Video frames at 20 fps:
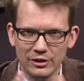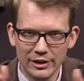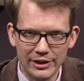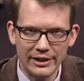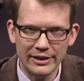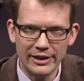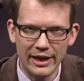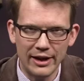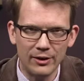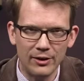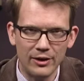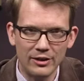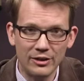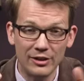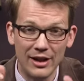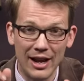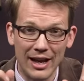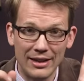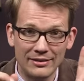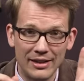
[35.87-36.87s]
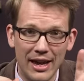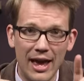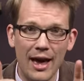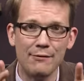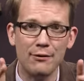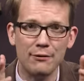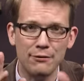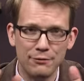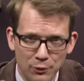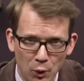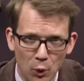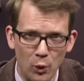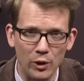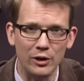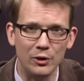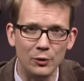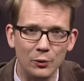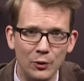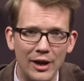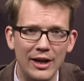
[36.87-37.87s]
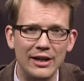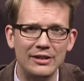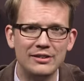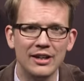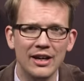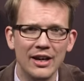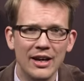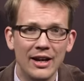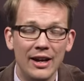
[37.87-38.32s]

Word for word: leading character has to have a foil, right?